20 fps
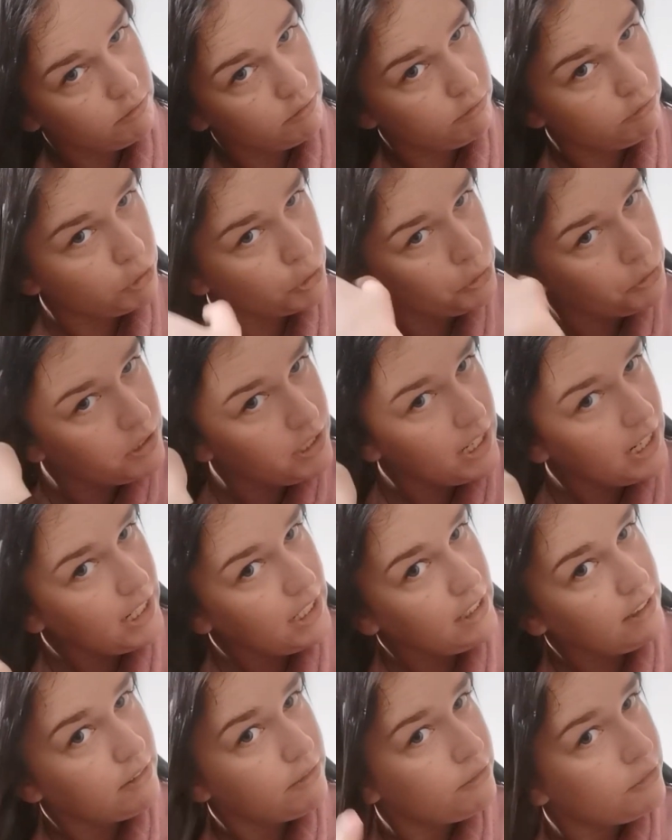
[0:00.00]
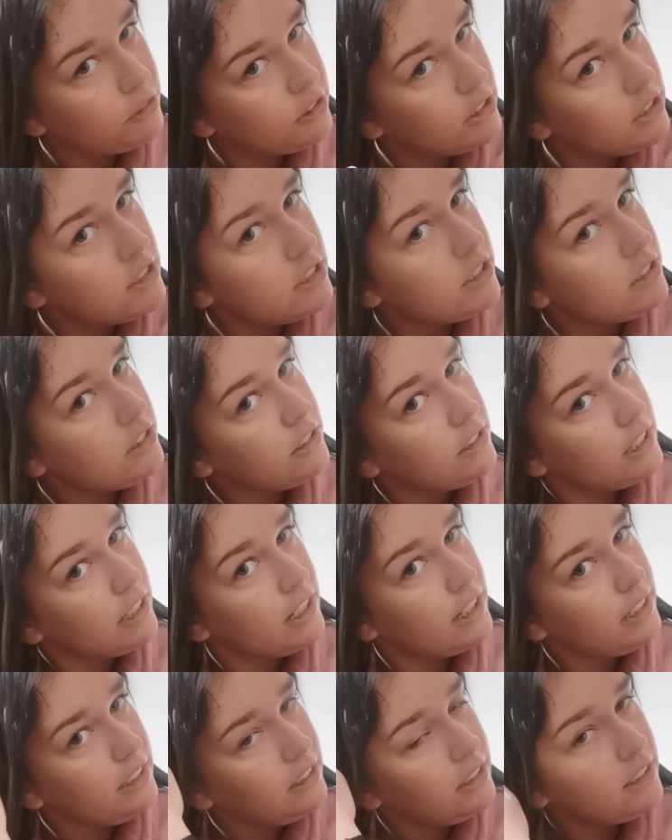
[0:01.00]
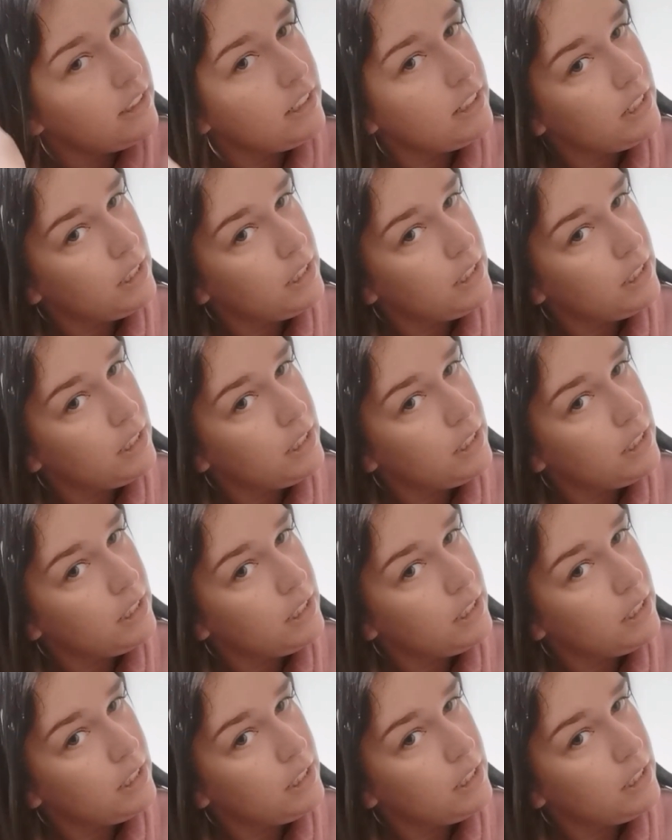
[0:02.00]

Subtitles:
routine for a Sunday,